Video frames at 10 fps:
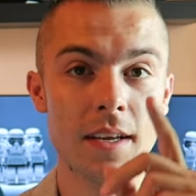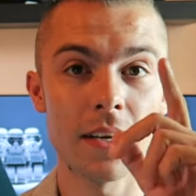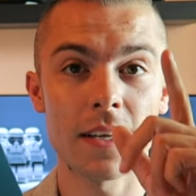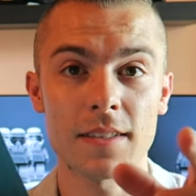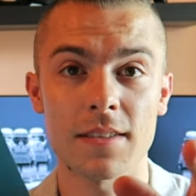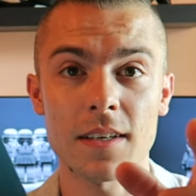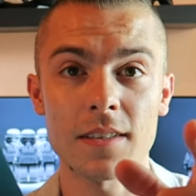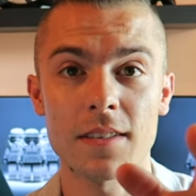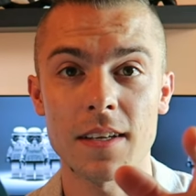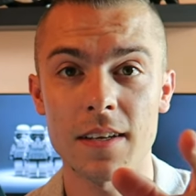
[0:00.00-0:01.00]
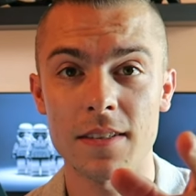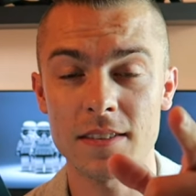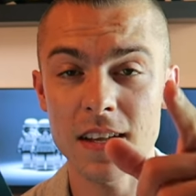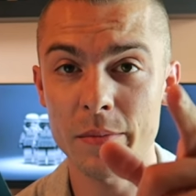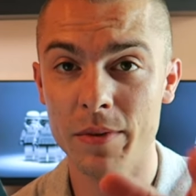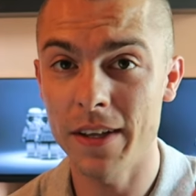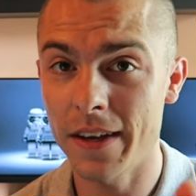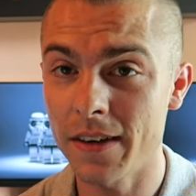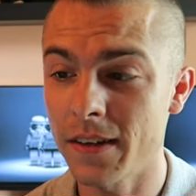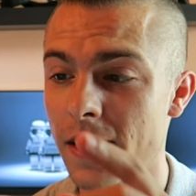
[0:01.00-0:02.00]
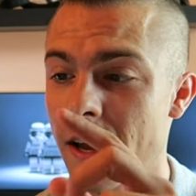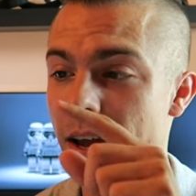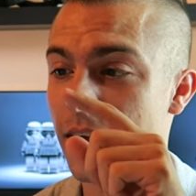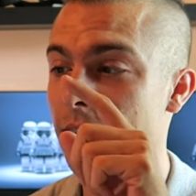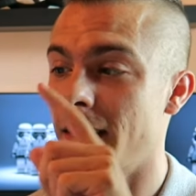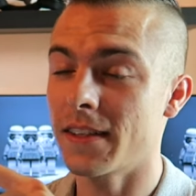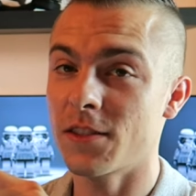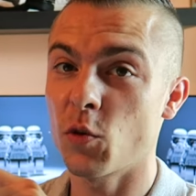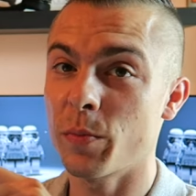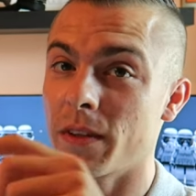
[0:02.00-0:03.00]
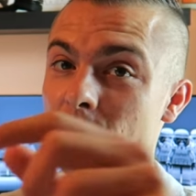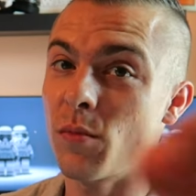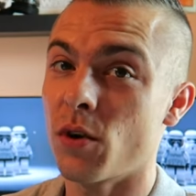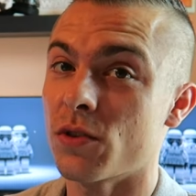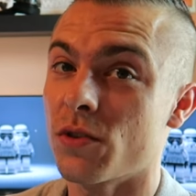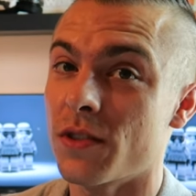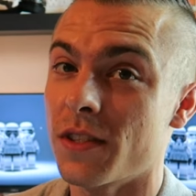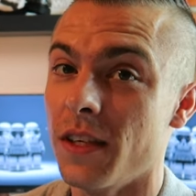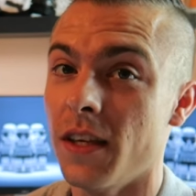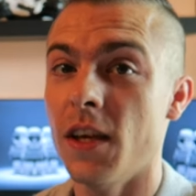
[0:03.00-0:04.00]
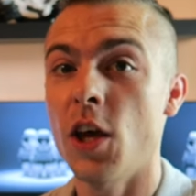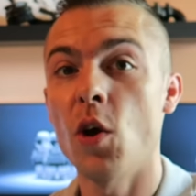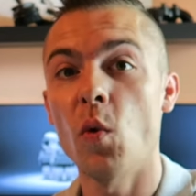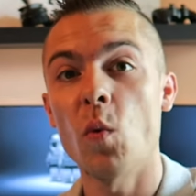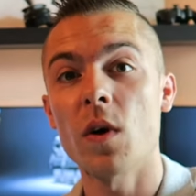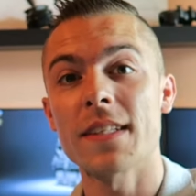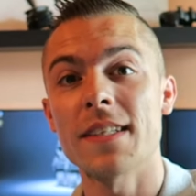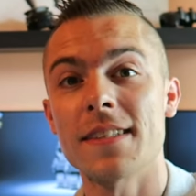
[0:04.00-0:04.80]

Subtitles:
let's start the stop there and let's open the box to see what's